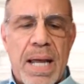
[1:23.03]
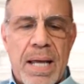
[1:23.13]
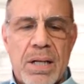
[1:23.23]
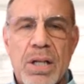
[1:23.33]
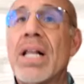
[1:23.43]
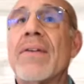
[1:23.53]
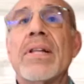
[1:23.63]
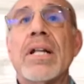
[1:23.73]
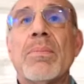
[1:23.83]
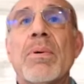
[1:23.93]
and you'll have
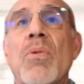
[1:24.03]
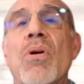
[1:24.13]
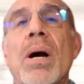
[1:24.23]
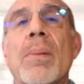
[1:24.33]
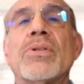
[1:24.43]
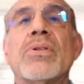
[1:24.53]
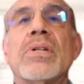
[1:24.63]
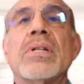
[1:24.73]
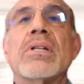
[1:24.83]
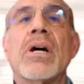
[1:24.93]
a little bit more
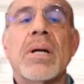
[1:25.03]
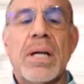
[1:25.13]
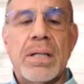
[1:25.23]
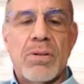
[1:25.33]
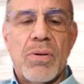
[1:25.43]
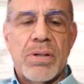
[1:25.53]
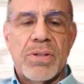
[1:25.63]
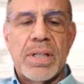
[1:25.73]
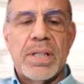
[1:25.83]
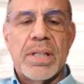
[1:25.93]
opportunity to talk in greater
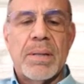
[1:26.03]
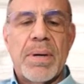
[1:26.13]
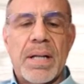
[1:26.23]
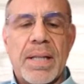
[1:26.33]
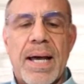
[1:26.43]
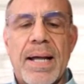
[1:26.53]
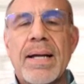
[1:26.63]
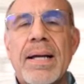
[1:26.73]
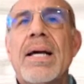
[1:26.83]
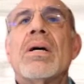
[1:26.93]
detail about that.